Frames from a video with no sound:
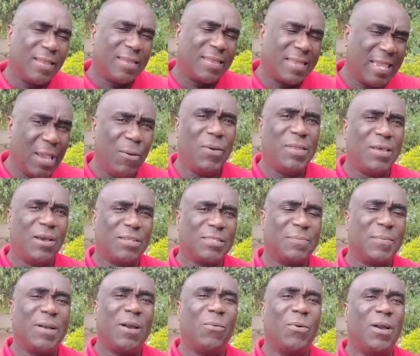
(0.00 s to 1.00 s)
Stay with us
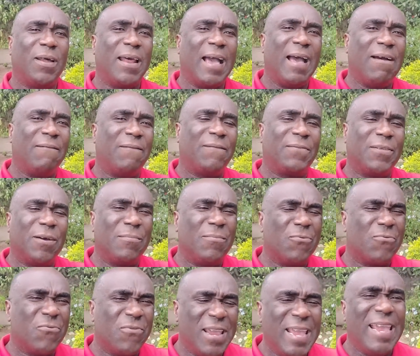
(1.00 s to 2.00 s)
because we're going to have
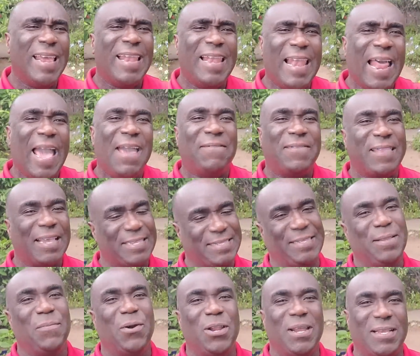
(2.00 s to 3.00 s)
some real life
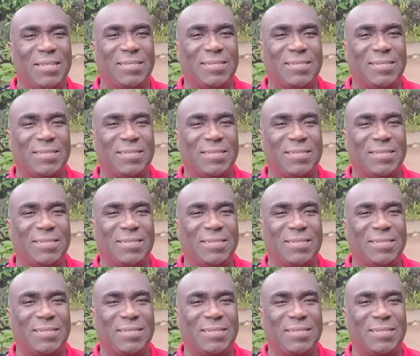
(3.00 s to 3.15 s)
testimonies